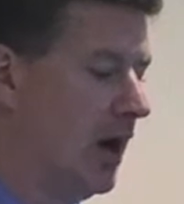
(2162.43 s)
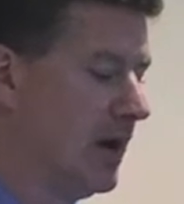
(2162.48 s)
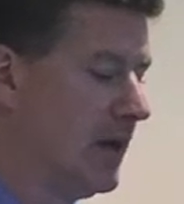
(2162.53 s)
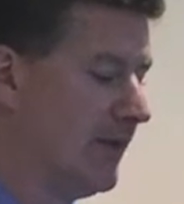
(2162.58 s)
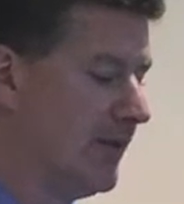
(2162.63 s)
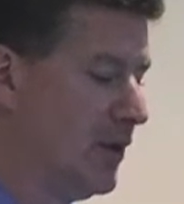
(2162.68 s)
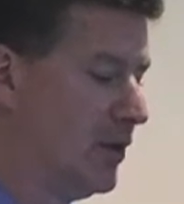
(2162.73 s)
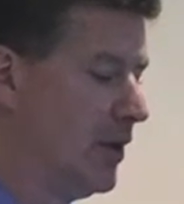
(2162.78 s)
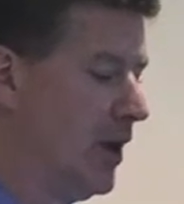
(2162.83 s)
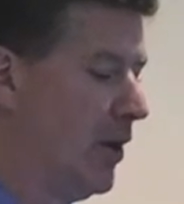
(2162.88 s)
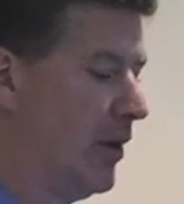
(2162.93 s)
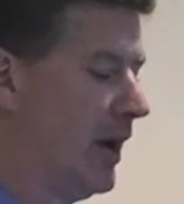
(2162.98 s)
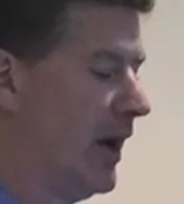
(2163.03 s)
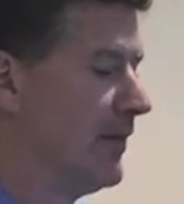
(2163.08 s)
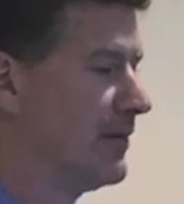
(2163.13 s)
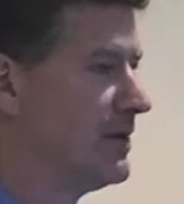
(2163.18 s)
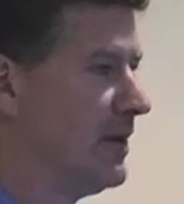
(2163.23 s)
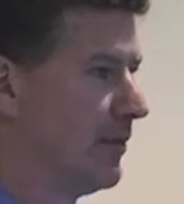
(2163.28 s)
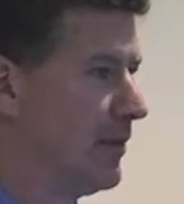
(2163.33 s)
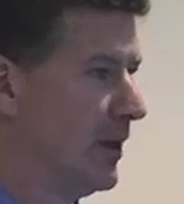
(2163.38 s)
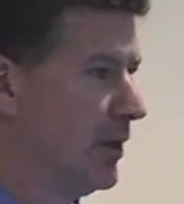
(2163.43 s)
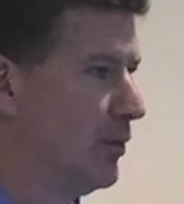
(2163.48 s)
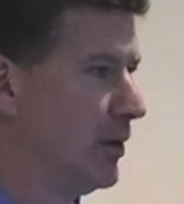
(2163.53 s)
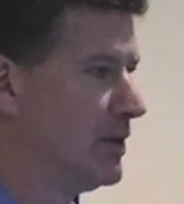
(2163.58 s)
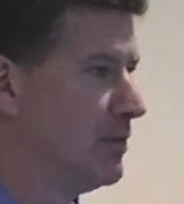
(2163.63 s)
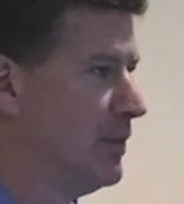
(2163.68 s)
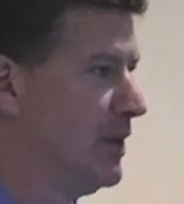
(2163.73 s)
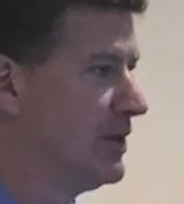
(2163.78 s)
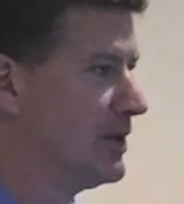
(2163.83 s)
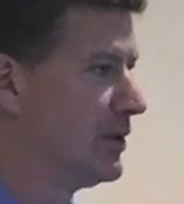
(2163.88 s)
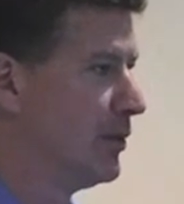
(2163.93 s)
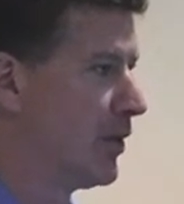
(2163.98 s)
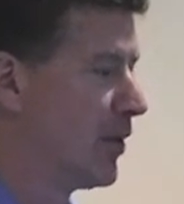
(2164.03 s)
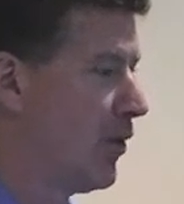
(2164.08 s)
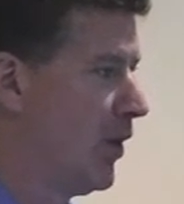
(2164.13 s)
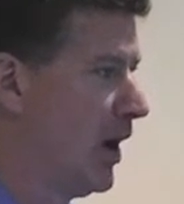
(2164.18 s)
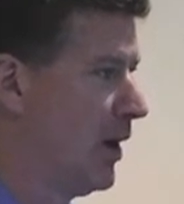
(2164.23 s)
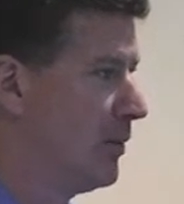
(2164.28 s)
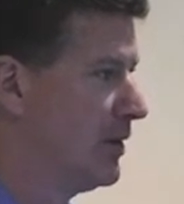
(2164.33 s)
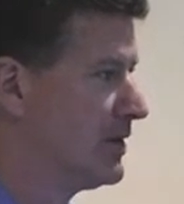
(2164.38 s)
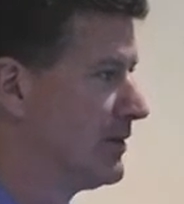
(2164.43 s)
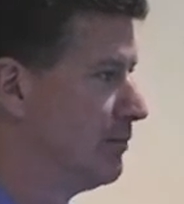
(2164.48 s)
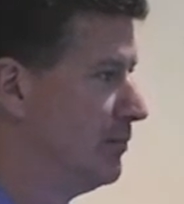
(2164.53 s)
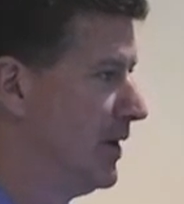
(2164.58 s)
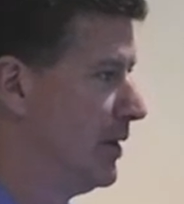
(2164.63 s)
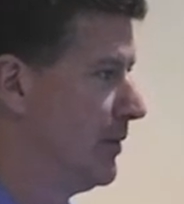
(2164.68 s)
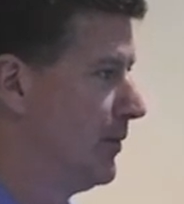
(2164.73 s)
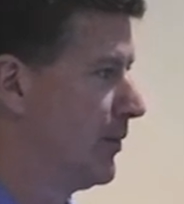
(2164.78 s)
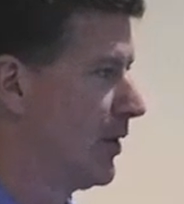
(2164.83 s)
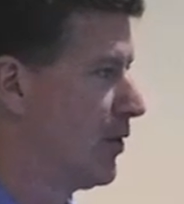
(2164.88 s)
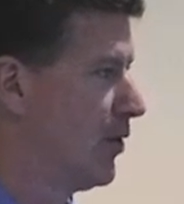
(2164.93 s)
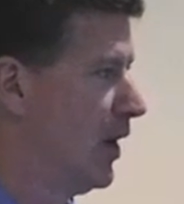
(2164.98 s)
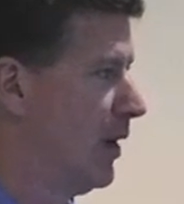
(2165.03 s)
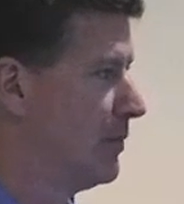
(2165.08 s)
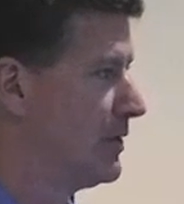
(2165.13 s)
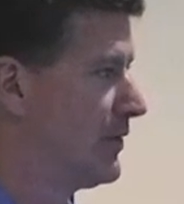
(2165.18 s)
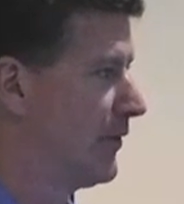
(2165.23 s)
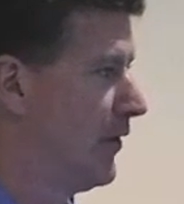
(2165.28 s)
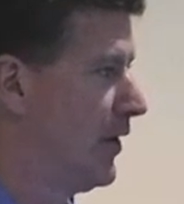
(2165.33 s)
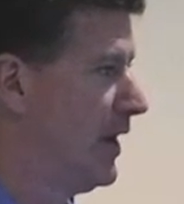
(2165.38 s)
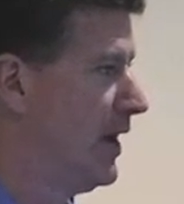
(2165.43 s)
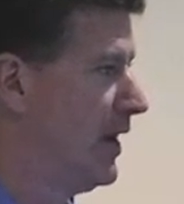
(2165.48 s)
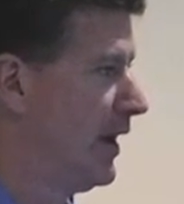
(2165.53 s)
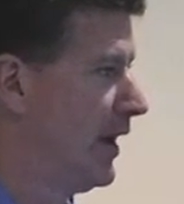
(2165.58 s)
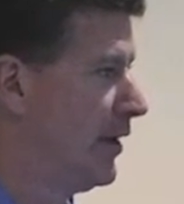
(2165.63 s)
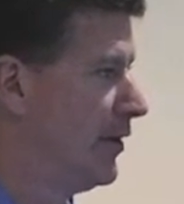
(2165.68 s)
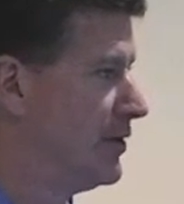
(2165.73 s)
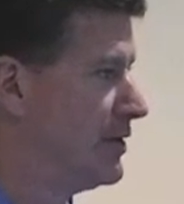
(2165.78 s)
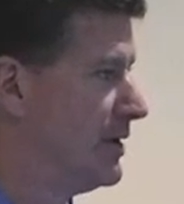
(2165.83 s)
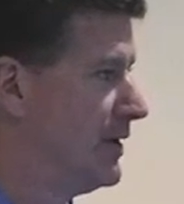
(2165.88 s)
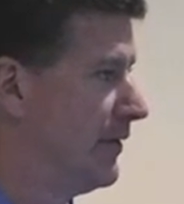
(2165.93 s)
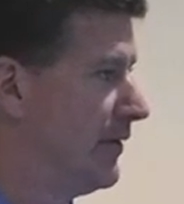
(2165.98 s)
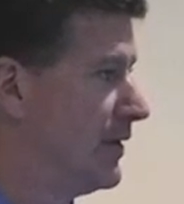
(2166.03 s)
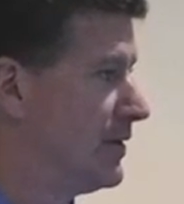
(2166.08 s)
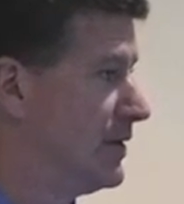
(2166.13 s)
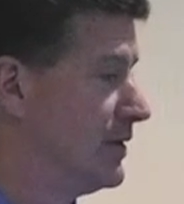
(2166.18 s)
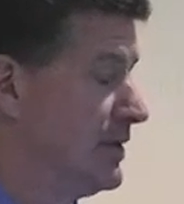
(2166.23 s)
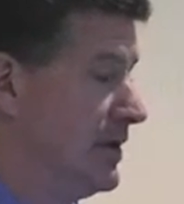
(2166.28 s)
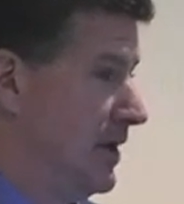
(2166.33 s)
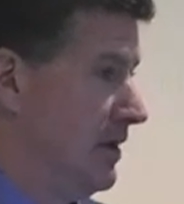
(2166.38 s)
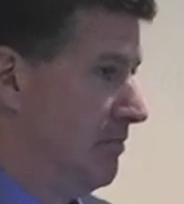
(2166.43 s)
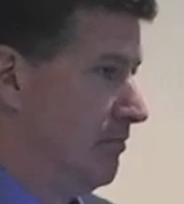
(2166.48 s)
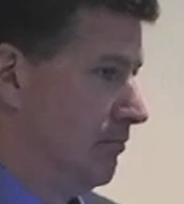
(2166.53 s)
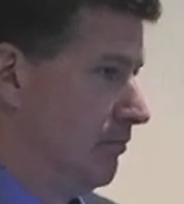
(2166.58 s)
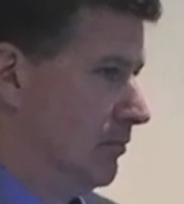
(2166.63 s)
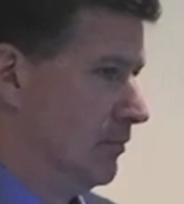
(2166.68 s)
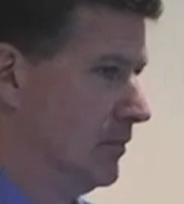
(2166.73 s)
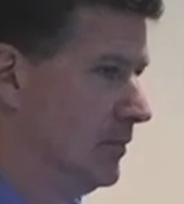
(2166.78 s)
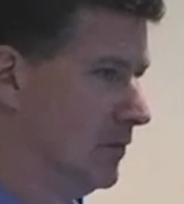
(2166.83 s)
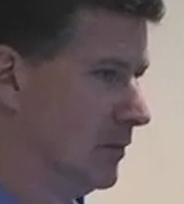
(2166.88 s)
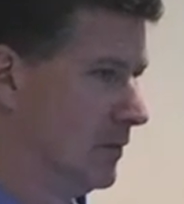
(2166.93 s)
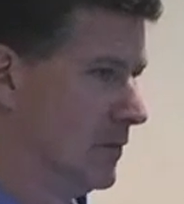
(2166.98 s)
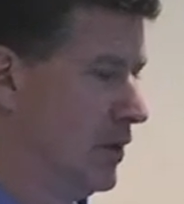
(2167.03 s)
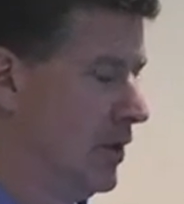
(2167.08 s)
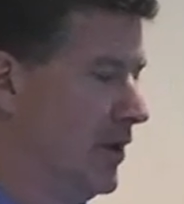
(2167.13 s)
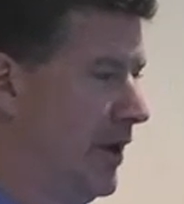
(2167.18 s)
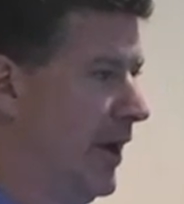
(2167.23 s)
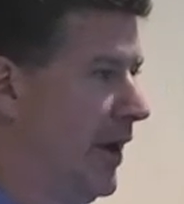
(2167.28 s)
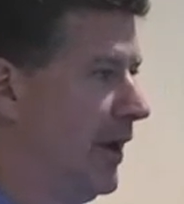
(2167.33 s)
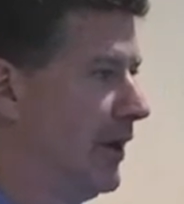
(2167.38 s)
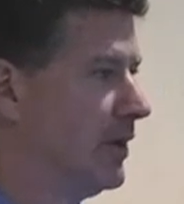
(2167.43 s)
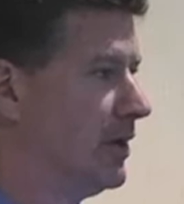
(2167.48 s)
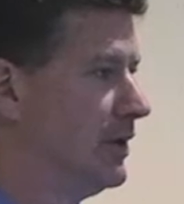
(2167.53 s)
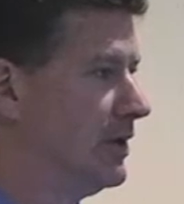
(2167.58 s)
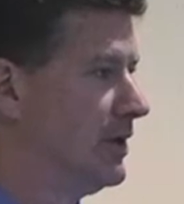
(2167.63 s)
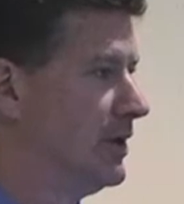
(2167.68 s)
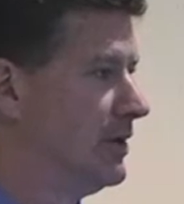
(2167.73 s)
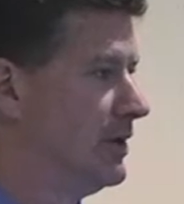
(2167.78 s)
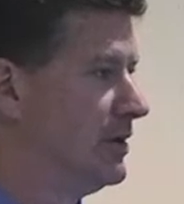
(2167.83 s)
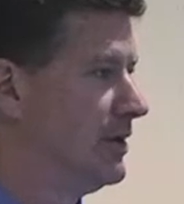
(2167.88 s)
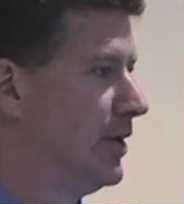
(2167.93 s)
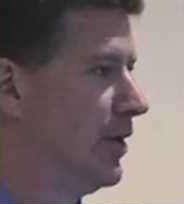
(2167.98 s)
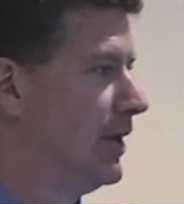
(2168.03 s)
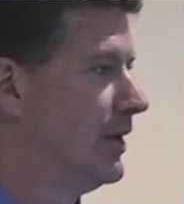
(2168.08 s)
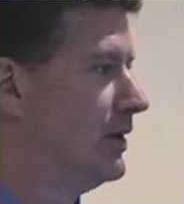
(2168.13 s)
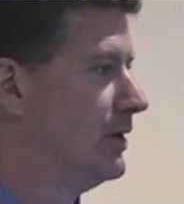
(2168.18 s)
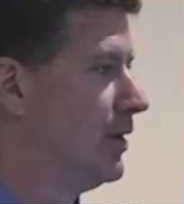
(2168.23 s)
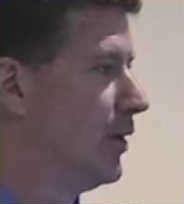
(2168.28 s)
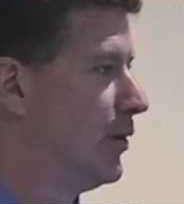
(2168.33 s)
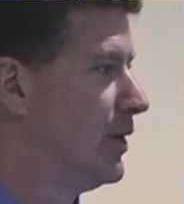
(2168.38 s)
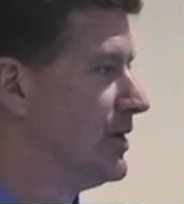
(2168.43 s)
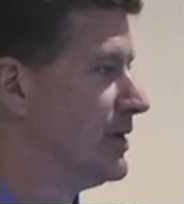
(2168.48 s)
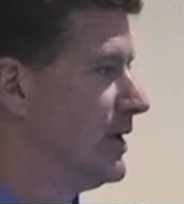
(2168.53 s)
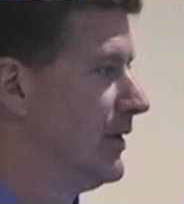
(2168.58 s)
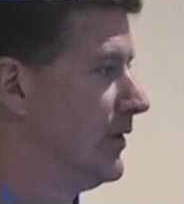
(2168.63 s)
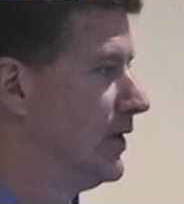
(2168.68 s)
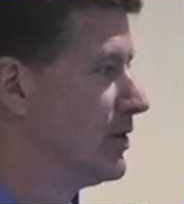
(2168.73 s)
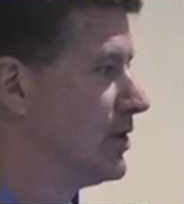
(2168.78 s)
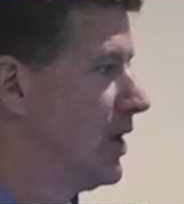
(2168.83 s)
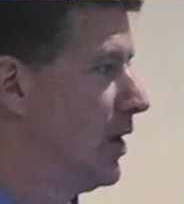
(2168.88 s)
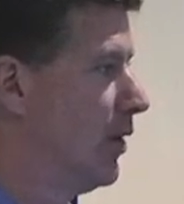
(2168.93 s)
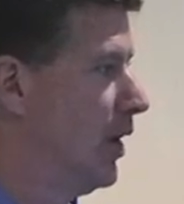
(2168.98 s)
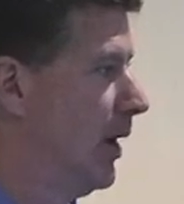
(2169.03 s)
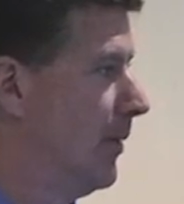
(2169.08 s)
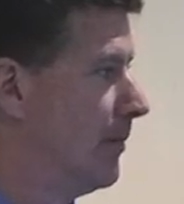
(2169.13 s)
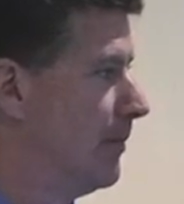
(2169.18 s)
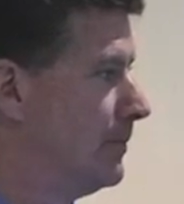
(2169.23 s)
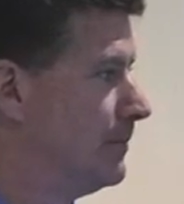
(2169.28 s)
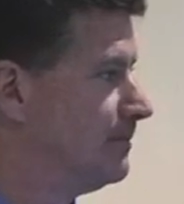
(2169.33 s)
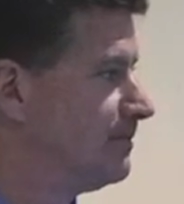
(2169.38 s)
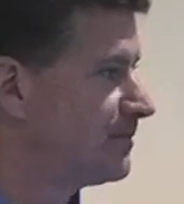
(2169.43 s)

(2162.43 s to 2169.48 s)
If you don't have something which meets the requirements, minimum requirements for heating energy efficiency, you're done. There's no reason even to show up.